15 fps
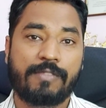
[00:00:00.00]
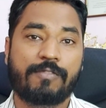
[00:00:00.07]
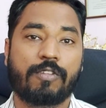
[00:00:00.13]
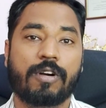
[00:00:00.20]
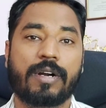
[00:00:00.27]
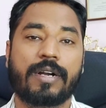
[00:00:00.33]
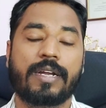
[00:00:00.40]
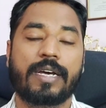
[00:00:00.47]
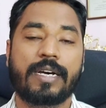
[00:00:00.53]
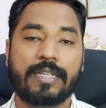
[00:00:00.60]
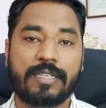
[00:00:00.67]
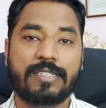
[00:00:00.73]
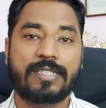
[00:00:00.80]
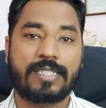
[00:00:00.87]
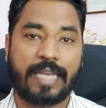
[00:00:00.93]
for
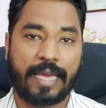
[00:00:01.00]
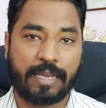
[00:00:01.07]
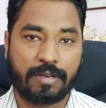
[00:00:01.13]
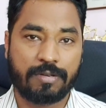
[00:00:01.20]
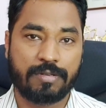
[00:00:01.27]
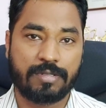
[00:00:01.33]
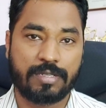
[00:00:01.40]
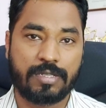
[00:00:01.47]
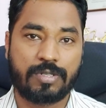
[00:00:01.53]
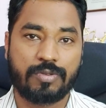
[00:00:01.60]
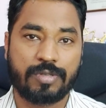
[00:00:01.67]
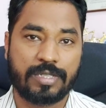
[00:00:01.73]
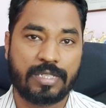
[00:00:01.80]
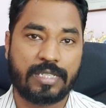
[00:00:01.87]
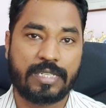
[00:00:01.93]
other stakeholders to
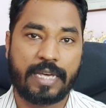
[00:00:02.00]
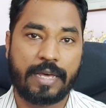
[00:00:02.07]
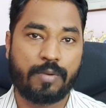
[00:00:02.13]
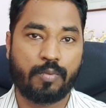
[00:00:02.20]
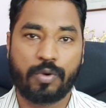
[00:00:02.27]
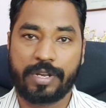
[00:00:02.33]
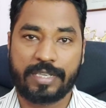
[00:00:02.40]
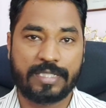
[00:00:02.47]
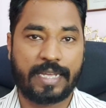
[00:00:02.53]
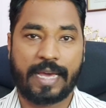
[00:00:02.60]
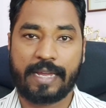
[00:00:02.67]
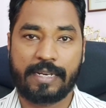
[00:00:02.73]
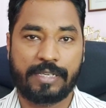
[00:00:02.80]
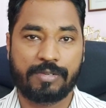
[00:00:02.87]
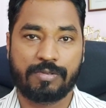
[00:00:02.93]
understand what
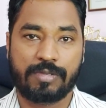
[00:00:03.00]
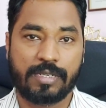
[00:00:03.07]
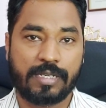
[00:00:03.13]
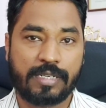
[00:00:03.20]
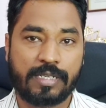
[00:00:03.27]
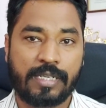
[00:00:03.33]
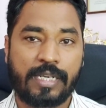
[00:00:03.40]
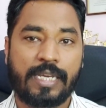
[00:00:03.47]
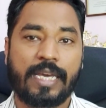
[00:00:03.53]
exactly you did